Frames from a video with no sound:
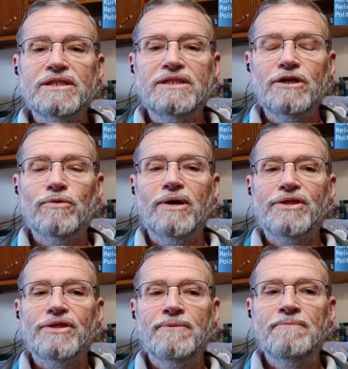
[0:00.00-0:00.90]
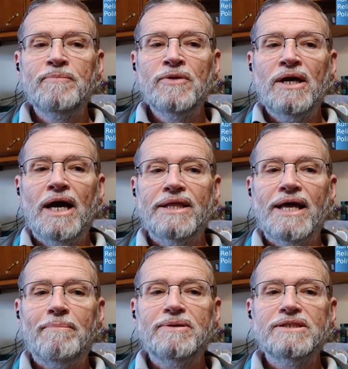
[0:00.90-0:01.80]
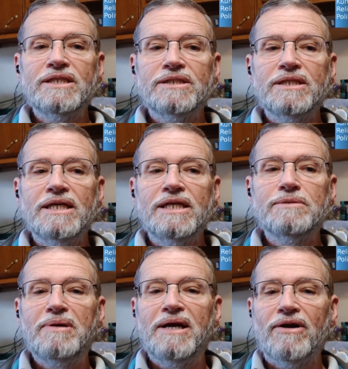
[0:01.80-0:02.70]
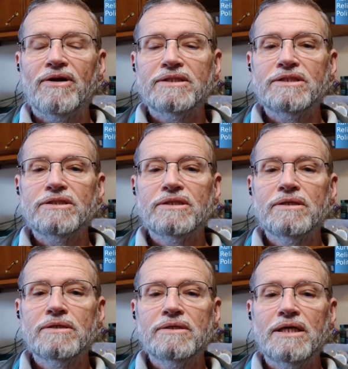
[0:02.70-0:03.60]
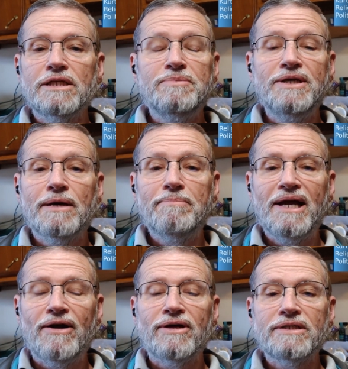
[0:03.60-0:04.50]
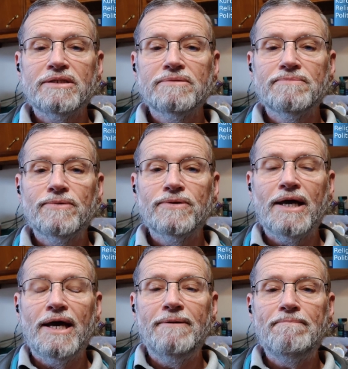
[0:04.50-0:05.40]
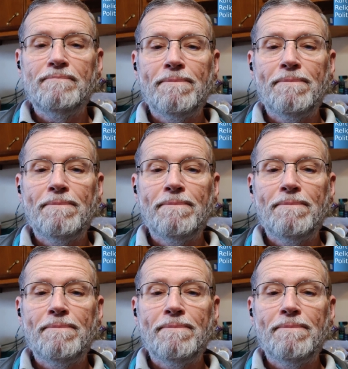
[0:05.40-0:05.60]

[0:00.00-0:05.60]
to deal with. And that position is parents, is being a parent, okay?